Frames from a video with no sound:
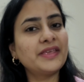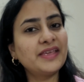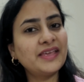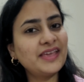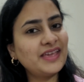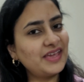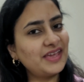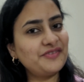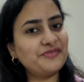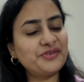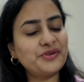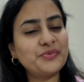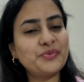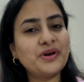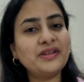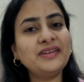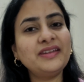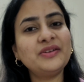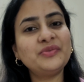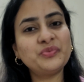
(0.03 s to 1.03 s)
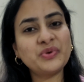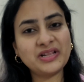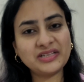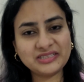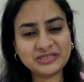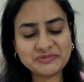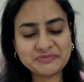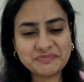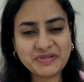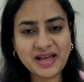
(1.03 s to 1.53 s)
Hey everyone, and
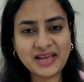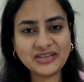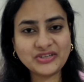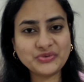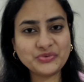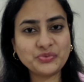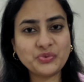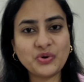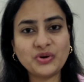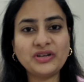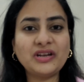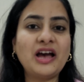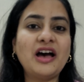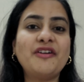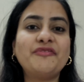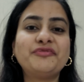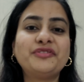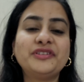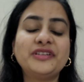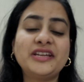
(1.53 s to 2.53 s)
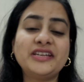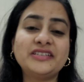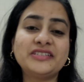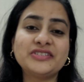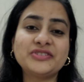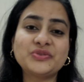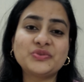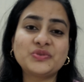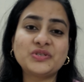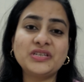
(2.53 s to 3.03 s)
welcome back to What After
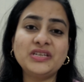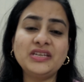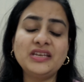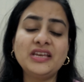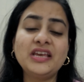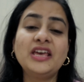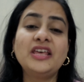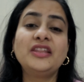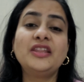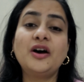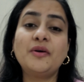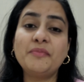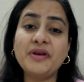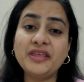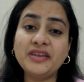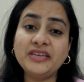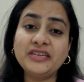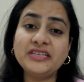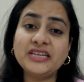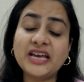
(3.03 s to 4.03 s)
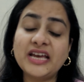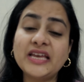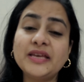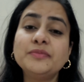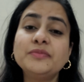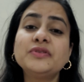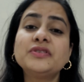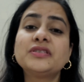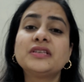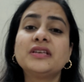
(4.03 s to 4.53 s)
Dentistry. Now, many
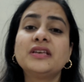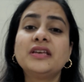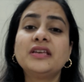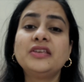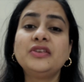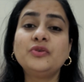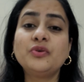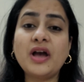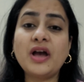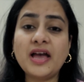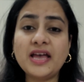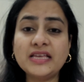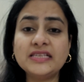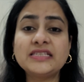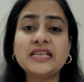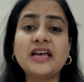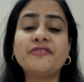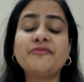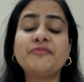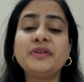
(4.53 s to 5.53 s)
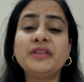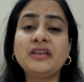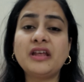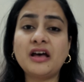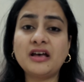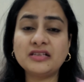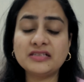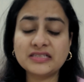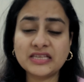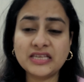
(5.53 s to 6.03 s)
times you guys have been
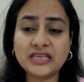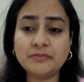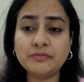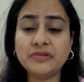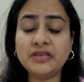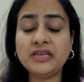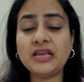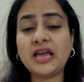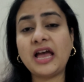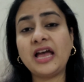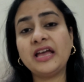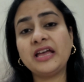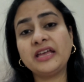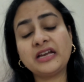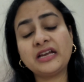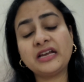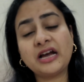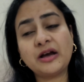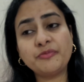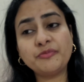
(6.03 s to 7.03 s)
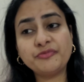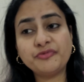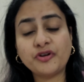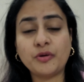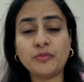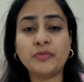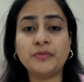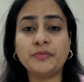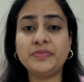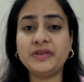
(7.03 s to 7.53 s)
asking me, I come
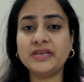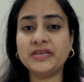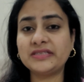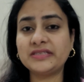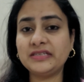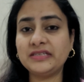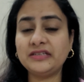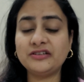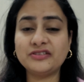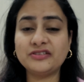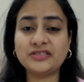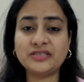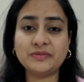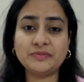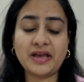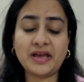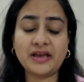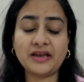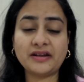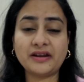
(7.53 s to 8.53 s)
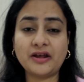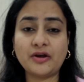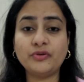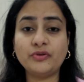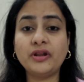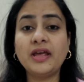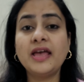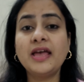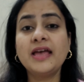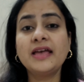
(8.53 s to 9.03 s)
from a BSc nursing background,
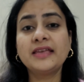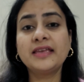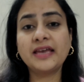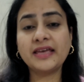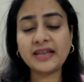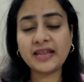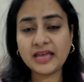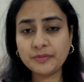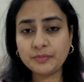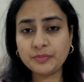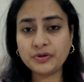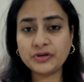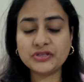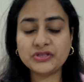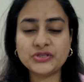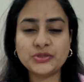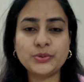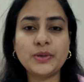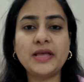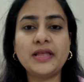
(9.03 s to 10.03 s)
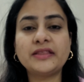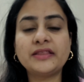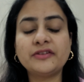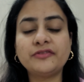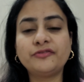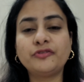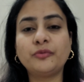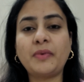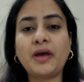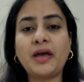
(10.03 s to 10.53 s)
can I pursue health
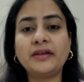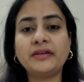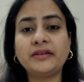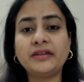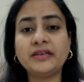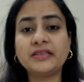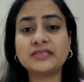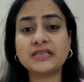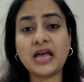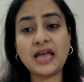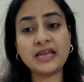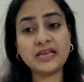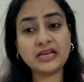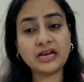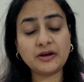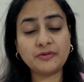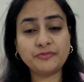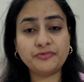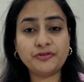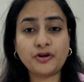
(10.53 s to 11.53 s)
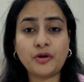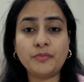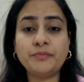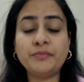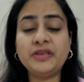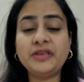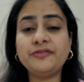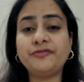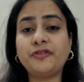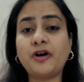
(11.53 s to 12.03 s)
informatics? I come from
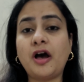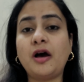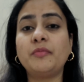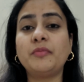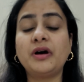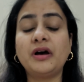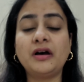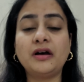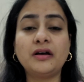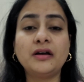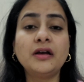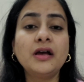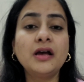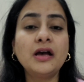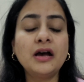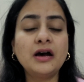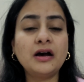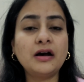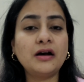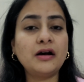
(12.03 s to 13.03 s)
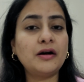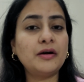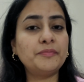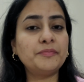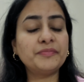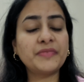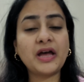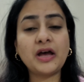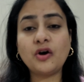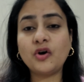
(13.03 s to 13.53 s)
B Pharma,
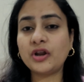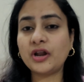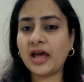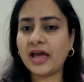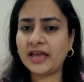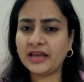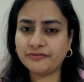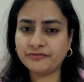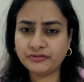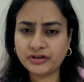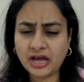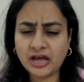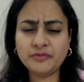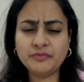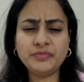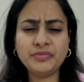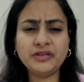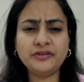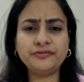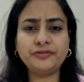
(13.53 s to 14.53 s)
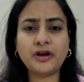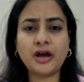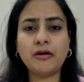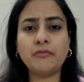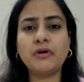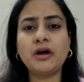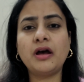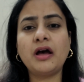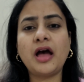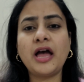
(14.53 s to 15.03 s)
or I have done B
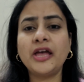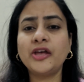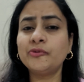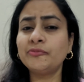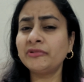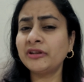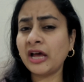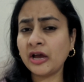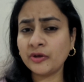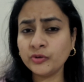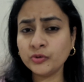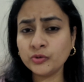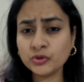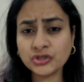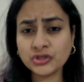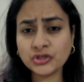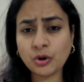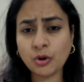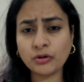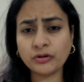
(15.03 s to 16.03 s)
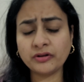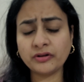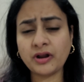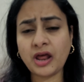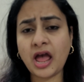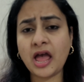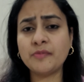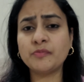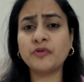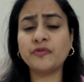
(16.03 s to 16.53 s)
Pharma, I am an Ayush doctor,
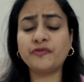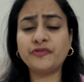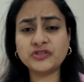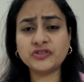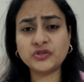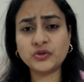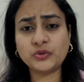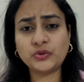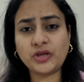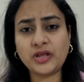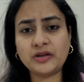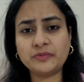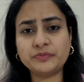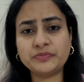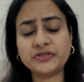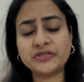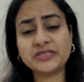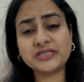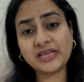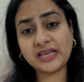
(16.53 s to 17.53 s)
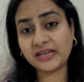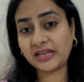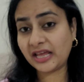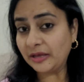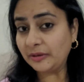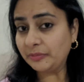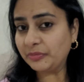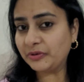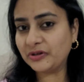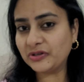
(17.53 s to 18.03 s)
I am a physiotherapist, can
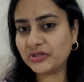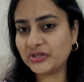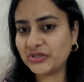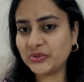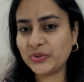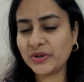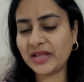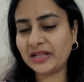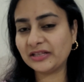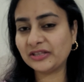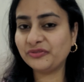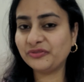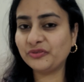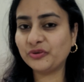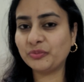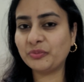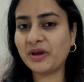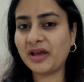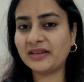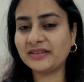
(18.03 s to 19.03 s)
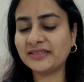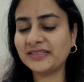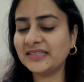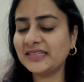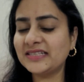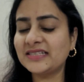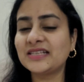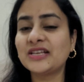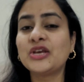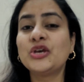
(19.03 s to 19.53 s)
I pursue health
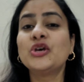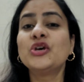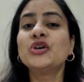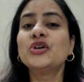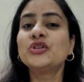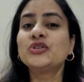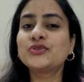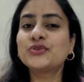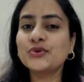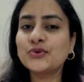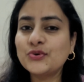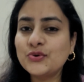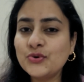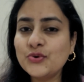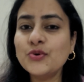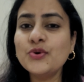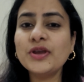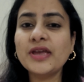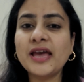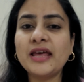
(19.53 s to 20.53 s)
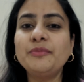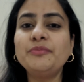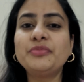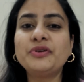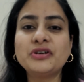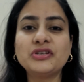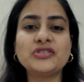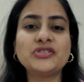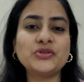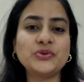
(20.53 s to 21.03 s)
informatics? So who can
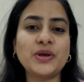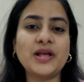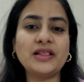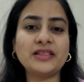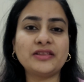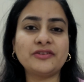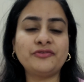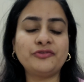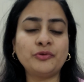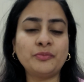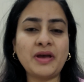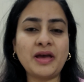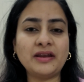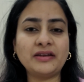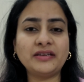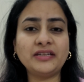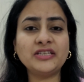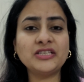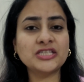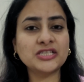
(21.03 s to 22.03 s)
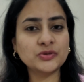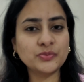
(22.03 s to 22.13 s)
pursue health informatics?